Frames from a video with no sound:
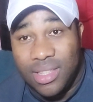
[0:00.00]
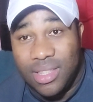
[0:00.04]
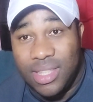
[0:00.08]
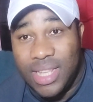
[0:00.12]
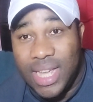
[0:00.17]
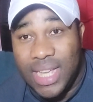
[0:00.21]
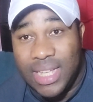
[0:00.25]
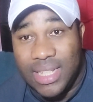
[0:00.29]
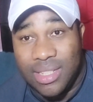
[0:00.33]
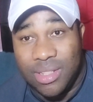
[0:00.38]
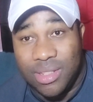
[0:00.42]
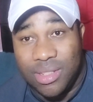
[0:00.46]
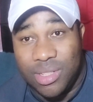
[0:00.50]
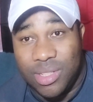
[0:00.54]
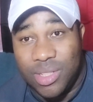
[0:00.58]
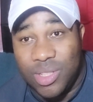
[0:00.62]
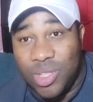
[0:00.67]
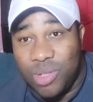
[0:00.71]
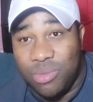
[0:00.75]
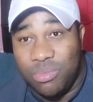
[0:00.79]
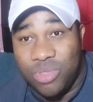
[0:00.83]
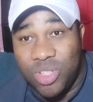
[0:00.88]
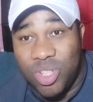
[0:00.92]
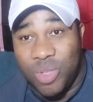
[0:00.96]
That just
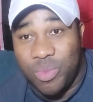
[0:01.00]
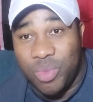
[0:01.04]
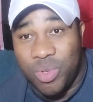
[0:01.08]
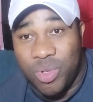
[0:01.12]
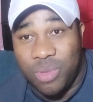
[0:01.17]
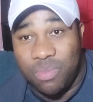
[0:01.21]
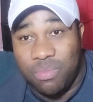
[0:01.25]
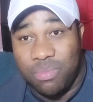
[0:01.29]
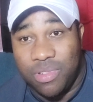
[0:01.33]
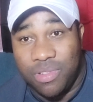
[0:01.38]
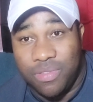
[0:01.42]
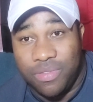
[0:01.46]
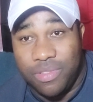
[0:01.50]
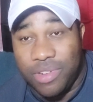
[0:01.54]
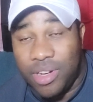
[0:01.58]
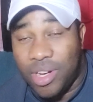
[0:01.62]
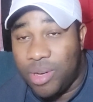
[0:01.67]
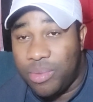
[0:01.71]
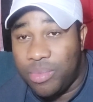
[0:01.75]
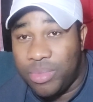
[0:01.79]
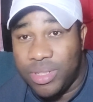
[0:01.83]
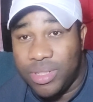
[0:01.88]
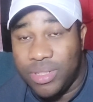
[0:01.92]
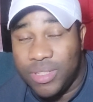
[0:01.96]
sums up our
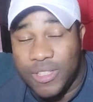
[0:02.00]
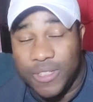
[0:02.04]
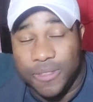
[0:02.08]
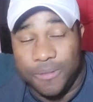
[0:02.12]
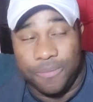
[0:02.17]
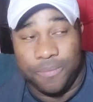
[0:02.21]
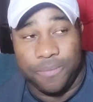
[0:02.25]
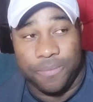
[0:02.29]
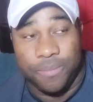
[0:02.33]
performance.